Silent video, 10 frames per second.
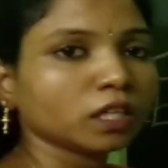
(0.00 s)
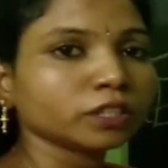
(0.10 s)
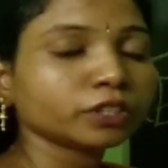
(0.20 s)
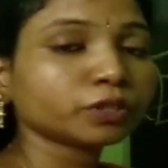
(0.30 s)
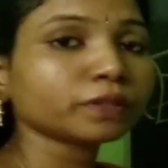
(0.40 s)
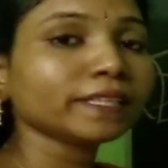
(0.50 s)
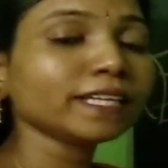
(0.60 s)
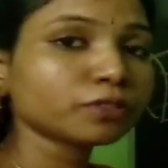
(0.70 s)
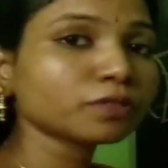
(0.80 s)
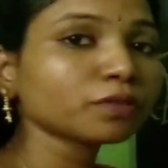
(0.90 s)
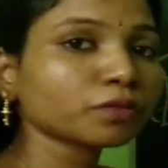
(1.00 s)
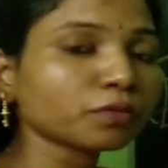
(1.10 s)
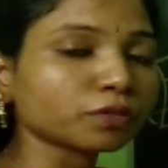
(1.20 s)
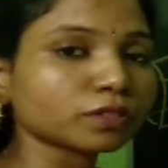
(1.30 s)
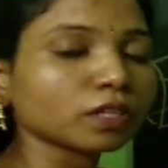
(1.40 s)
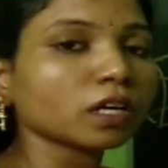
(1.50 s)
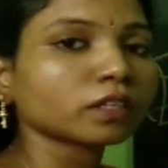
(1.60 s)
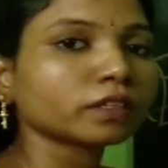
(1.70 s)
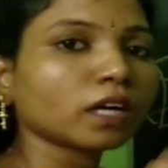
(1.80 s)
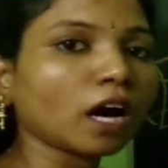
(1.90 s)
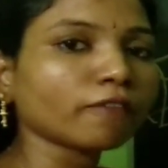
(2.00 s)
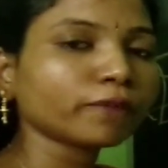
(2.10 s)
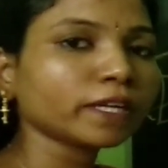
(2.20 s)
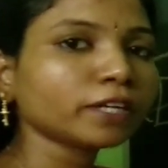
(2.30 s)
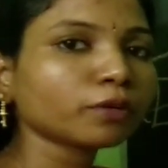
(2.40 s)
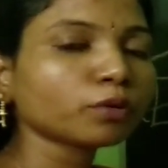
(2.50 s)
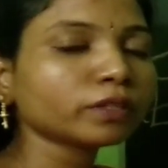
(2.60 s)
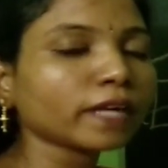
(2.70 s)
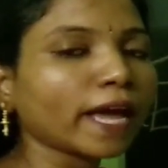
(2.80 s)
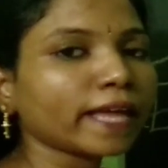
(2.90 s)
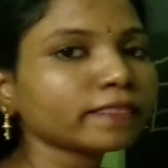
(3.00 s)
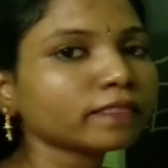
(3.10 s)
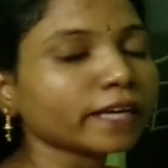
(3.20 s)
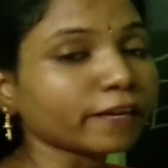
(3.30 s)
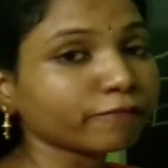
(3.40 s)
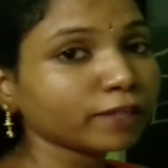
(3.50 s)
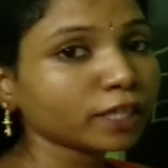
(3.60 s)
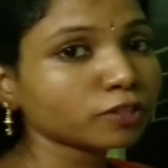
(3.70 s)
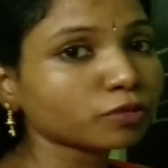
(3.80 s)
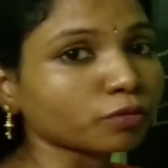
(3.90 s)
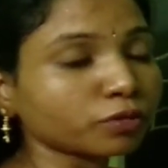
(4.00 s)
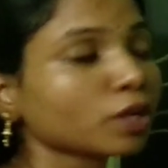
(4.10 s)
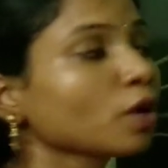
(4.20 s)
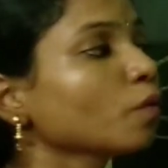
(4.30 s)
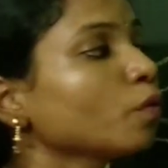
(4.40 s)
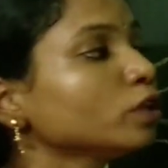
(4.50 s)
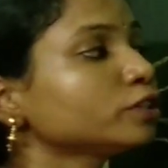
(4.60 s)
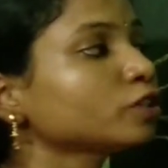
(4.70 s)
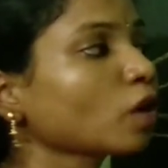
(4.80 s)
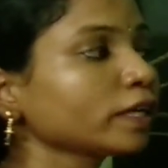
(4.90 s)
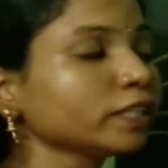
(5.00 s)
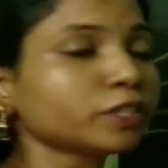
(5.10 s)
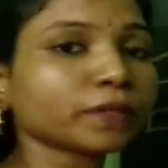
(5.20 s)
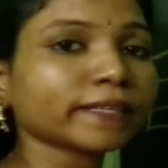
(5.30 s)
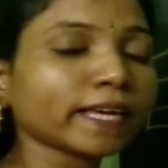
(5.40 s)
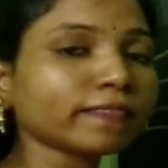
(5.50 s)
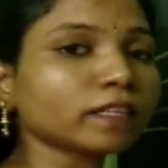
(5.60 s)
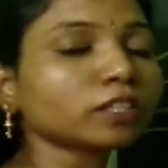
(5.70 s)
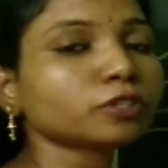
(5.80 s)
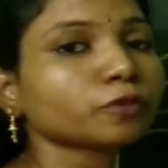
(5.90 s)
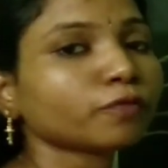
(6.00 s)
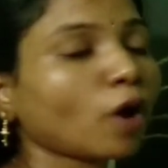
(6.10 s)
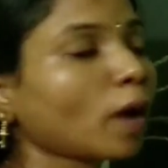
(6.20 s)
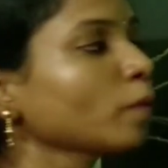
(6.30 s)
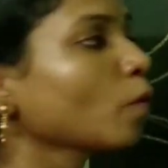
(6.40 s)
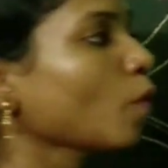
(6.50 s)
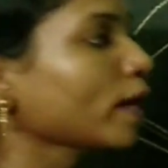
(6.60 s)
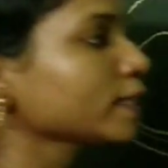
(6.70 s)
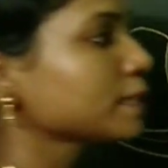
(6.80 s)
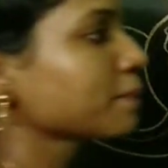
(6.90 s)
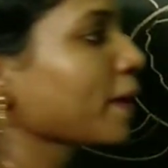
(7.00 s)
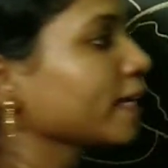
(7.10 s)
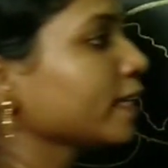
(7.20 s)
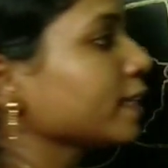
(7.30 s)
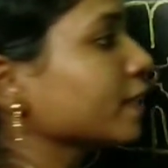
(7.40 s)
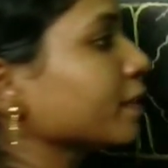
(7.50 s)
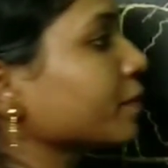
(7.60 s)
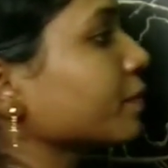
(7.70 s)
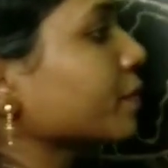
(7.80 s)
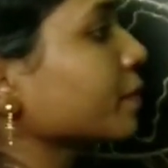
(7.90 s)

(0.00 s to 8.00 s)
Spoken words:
So these two routes, the afferent route and the efferent route, will join together to form one spinal nerve.